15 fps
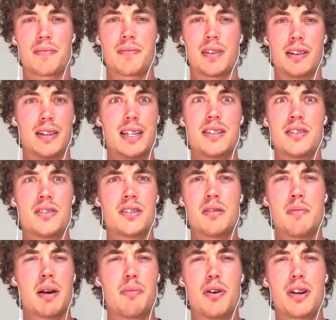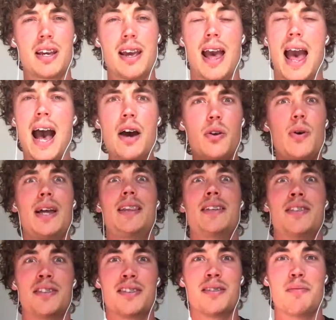Listen to my body? How do I
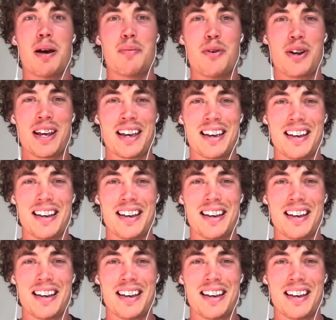listen to my body?